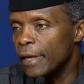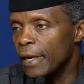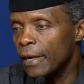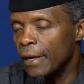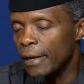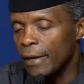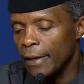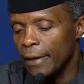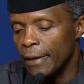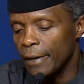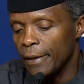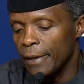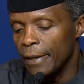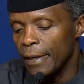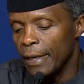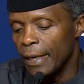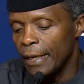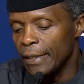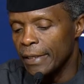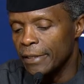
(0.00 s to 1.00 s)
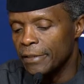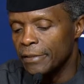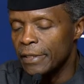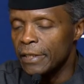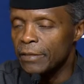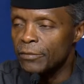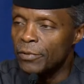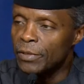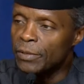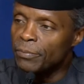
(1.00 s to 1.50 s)
uh, an
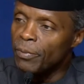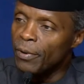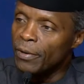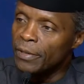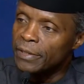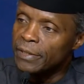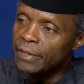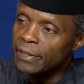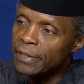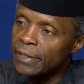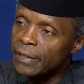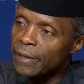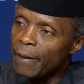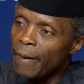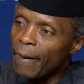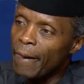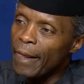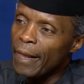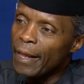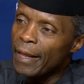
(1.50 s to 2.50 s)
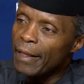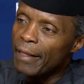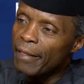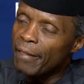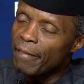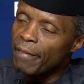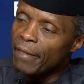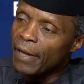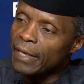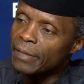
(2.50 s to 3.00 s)
exchange rate policy
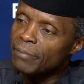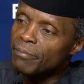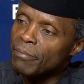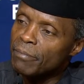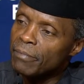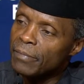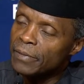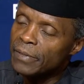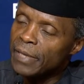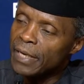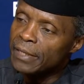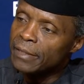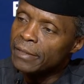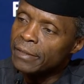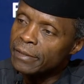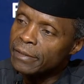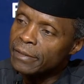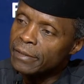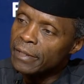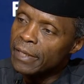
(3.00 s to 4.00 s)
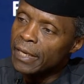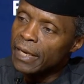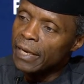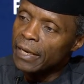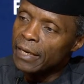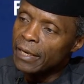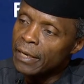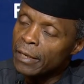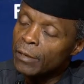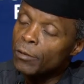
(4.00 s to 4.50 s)
that that
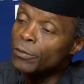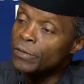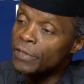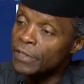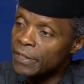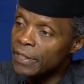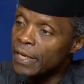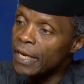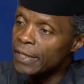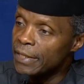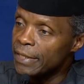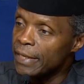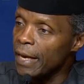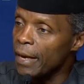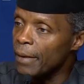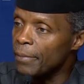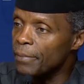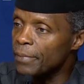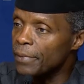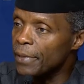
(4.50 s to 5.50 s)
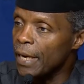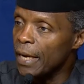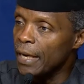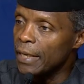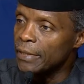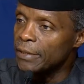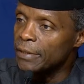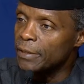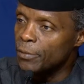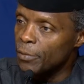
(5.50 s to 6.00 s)
uh, closes that gap
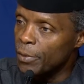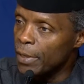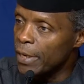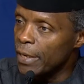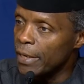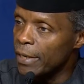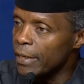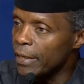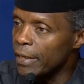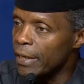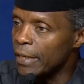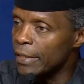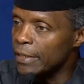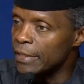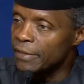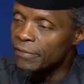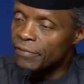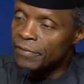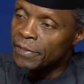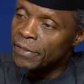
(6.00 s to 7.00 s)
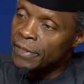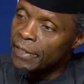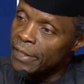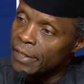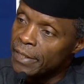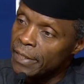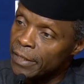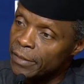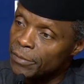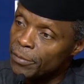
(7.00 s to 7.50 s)
as quickly and as
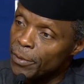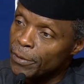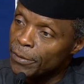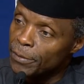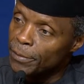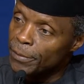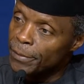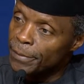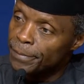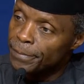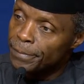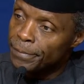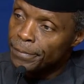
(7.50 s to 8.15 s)
efficiently as possible.